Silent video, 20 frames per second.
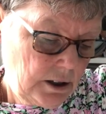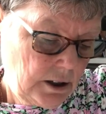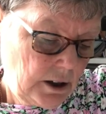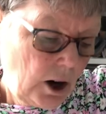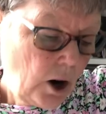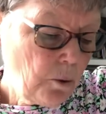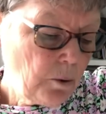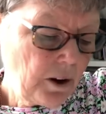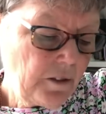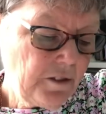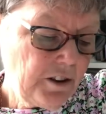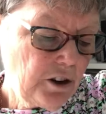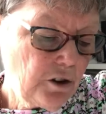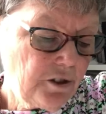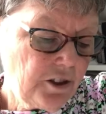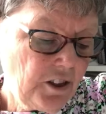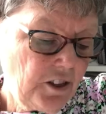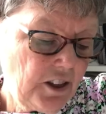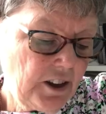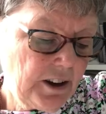Oh, and the
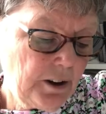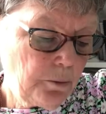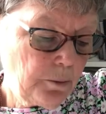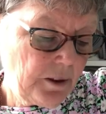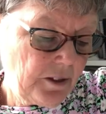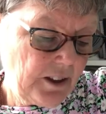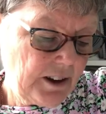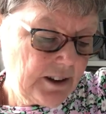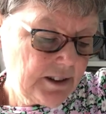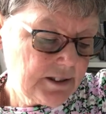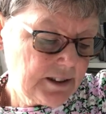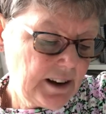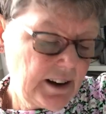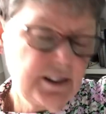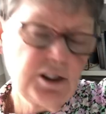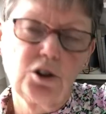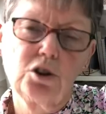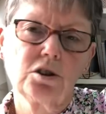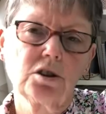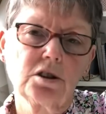other thing with this,
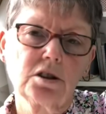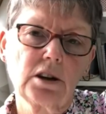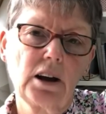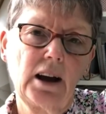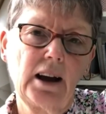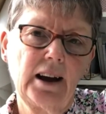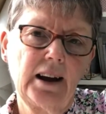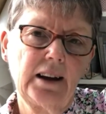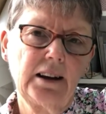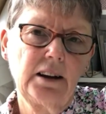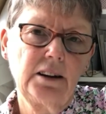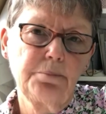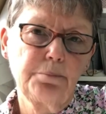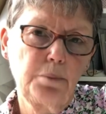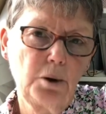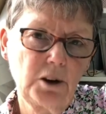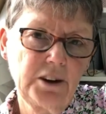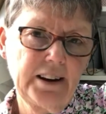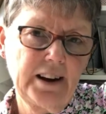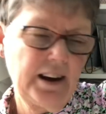it does
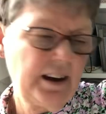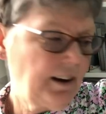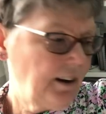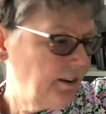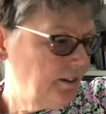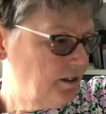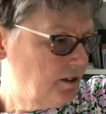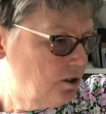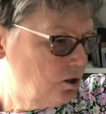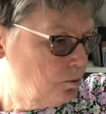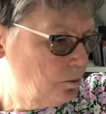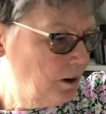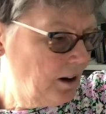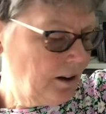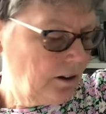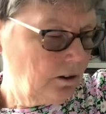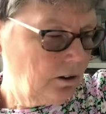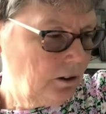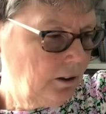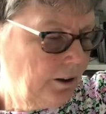body height as
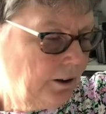well.